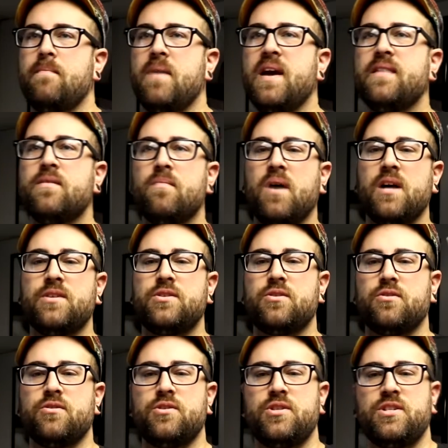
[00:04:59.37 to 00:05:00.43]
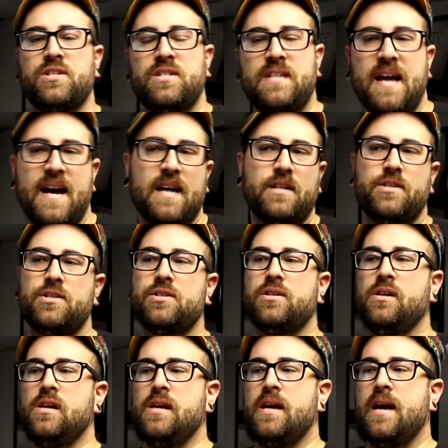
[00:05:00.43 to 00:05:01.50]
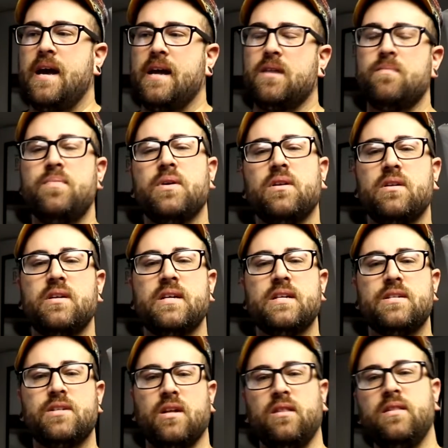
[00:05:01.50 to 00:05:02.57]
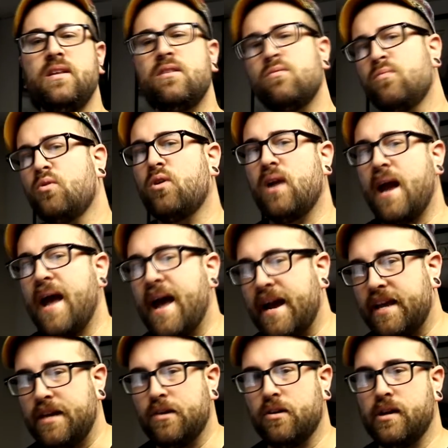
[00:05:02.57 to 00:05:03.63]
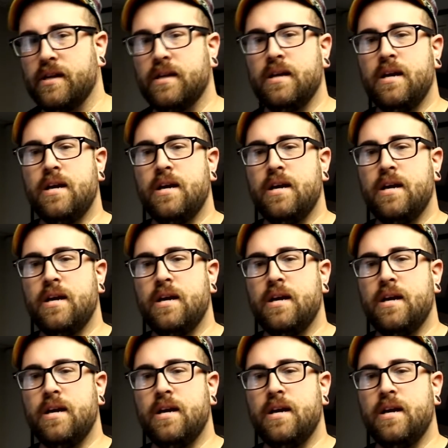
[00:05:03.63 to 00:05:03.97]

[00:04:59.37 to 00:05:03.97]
made the monster's stats and abilities a little more accurate,